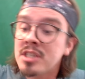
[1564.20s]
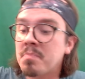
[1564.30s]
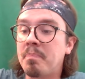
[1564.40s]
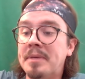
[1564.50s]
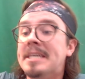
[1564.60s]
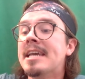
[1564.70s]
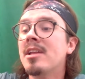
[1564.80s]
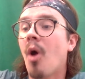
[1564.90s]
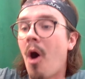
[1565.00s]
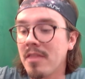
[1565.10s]
just
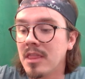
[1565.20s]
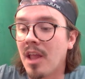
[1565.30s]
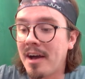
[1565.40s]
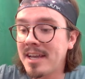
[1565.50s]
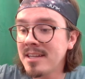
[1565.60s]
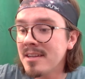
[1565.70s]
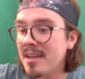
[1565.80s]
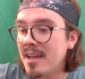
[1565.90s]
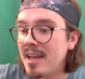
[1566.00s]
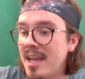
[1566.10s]
being
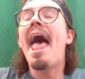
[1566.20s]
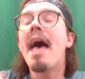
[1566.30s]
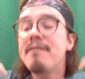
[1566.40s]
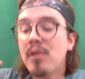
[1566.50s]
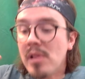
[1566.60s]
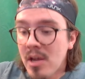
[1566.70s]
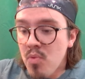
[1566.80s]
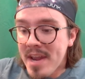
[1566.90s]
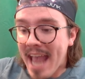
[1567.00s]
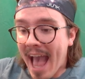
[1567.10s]
online, heavily
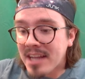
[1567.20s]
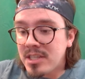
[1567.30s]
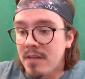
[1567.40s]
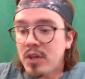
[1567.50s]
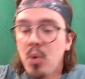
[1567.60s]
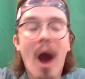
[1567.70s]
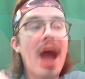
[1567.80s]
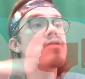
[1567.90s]
reactive, you